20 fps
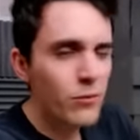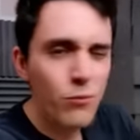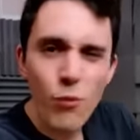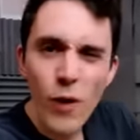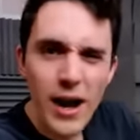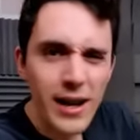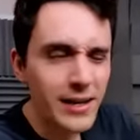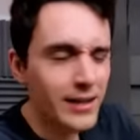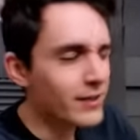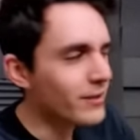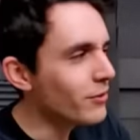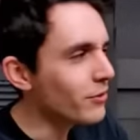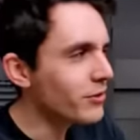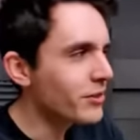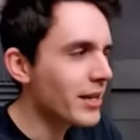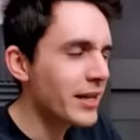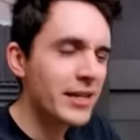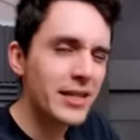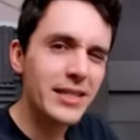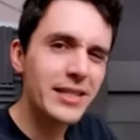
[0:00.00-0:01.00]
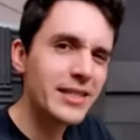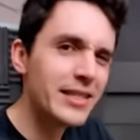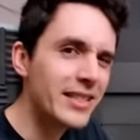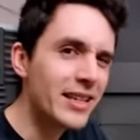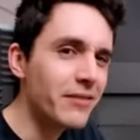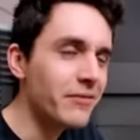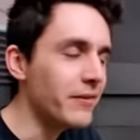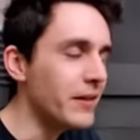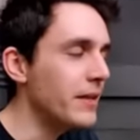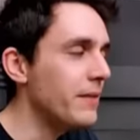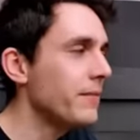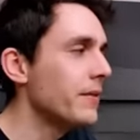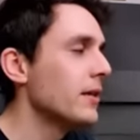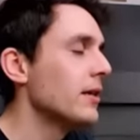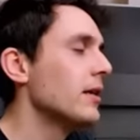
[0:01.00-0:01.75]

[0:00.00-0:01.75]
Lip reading: wet and looks kind of sloughy,